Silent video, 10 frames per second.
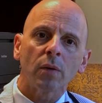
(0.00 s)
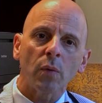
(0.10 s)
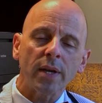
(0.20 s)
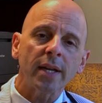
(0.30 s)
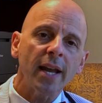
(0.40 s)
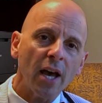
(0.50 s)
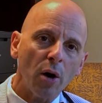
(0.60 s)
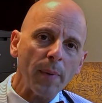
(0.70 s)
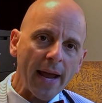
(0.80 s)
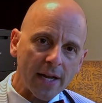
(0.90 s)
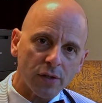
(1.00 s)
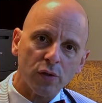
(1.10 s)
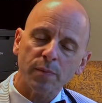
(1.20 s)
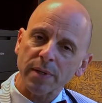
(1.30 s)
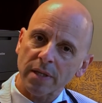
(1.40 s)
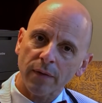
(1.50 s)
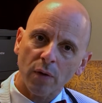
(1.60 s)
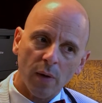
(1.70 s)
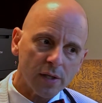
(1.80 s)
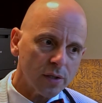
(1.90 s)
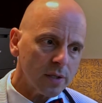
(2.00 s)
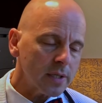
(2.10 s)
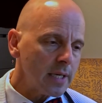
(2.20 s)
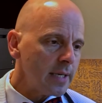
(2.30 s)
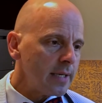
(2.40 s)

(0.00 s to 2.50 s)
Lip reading: We can help answer specific questions.